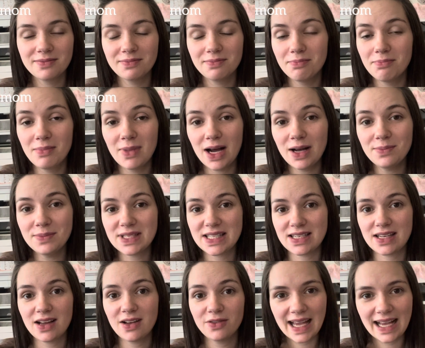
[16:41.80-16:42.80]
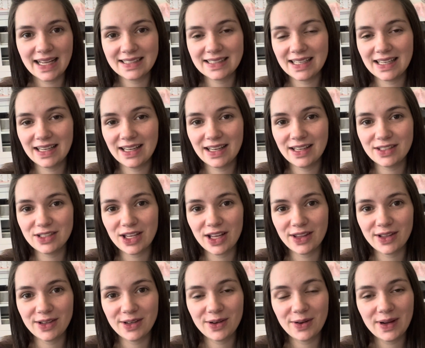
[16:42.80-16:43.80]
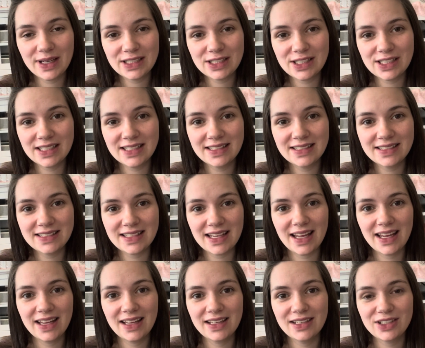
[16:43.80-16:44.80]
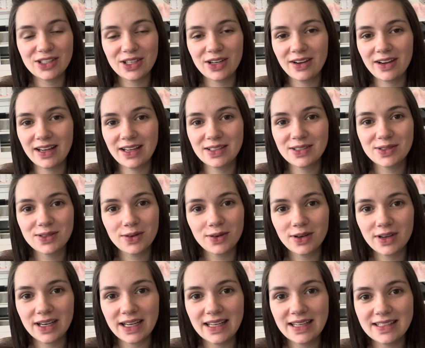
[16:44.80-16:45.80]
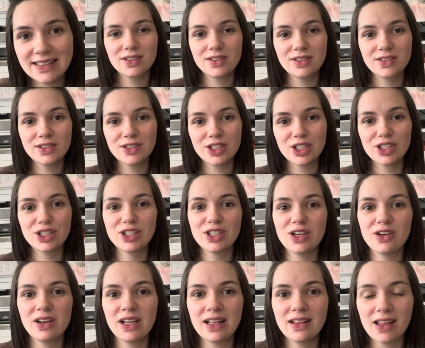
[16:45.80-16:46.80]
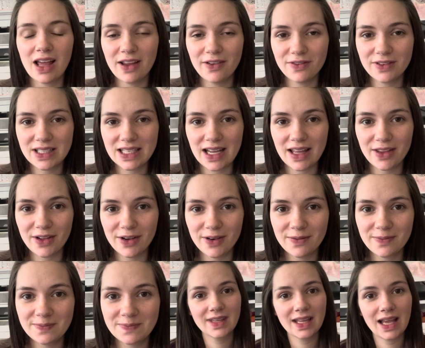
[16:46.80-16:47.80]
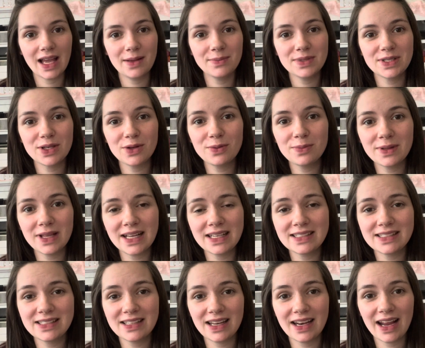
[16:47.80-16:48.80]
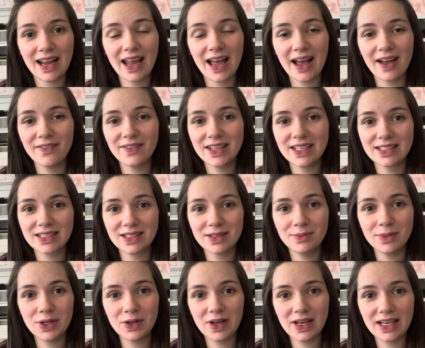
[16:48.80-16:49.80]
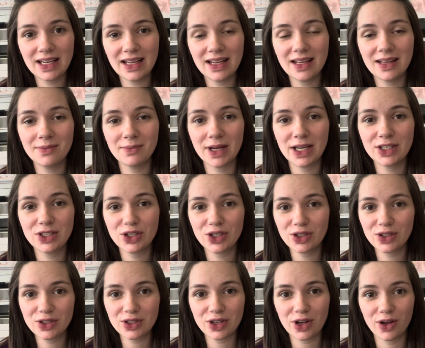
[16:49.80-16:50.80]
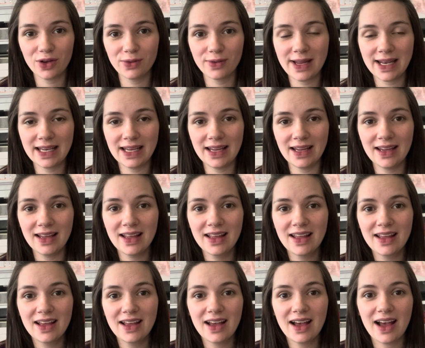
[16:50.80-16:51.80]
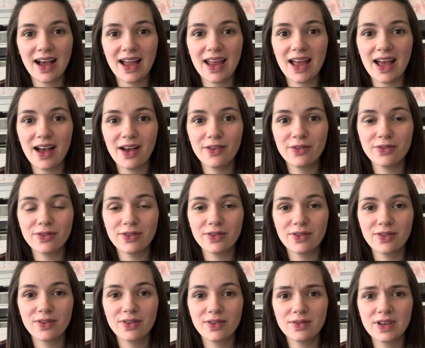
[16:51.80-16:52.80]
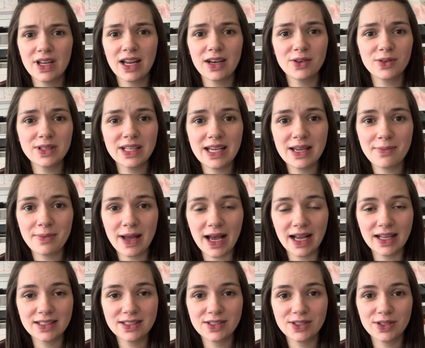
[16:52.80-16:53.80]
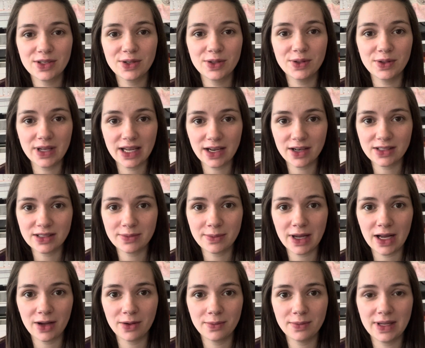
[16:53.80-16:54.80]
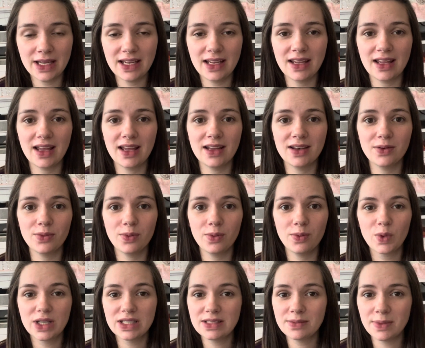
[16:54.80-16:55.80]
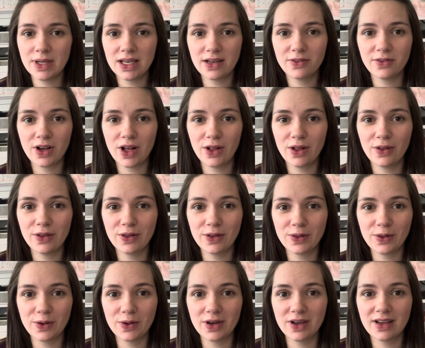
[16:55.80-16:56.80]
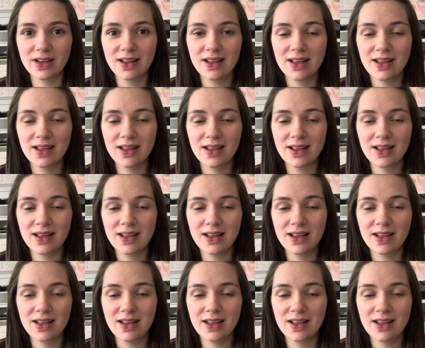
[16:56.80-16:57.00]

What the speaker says: mom stuff, asking each other questions and sharing stories, just sharing life together. I'm so blessed that I have this community in my church already. I have not only a pastor who cares about me and wants me to follow the Lord,